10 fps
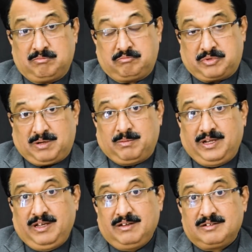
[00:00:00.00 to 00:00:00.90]

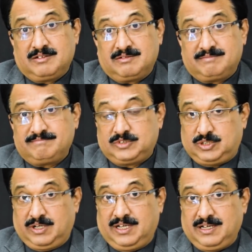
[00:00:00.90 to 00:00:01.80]
Probably
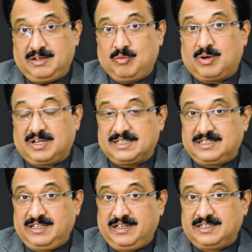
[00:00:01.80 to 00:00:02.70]
today what I
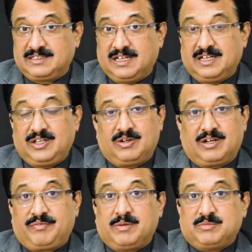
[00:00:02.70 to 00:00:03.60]
see is your
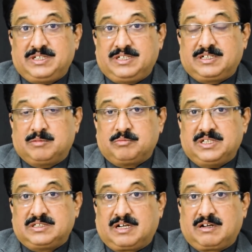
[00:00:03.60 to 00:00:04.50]
FMCG
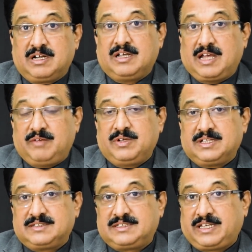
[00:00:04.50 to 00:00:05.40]
companies are having the
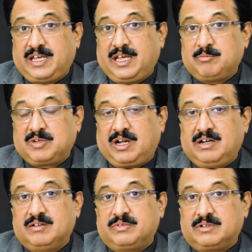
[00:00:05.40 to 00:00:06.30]
same
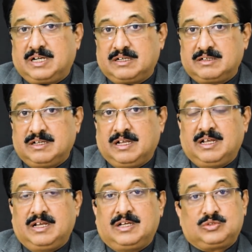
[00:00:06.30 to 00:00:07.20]
kind of a run.
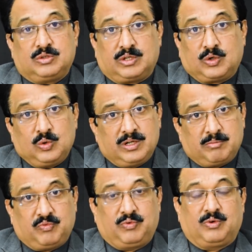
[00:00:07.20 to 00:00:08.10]
So the rule
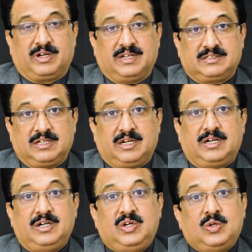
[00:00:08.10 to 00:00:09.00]
number 4 is
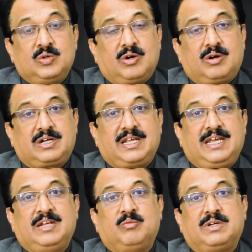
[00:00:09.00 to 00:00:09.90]
do not
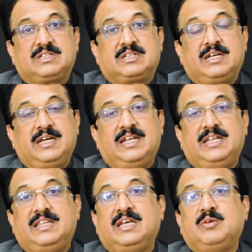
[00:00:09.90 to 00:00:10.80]
invest
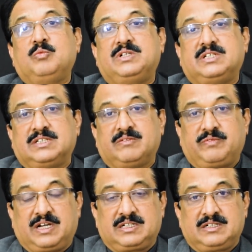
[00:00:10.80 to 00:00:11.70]
anything which is in
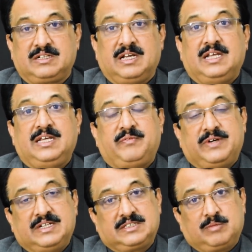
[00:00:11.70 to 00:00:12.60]
fashion. If it
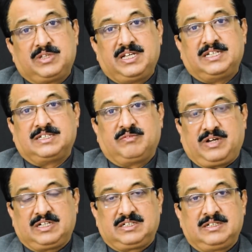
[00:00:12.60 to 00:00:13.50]
is something is in
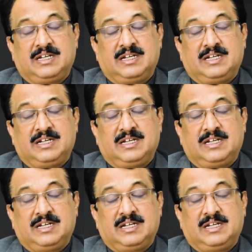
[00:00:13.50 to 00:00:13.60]
fashion,